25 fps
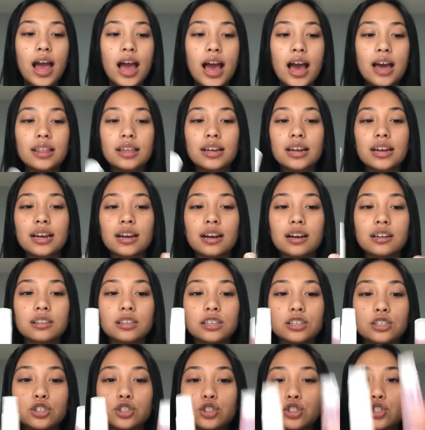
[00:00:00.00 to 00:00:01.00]
And then I got
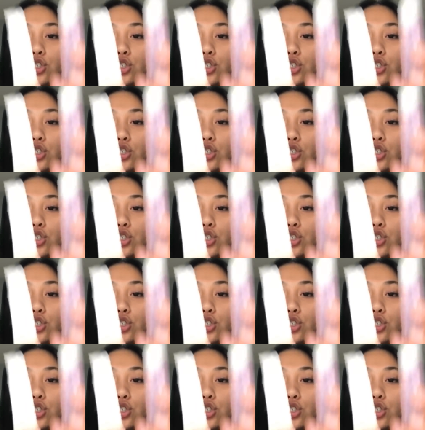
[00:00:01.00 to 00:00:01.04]
these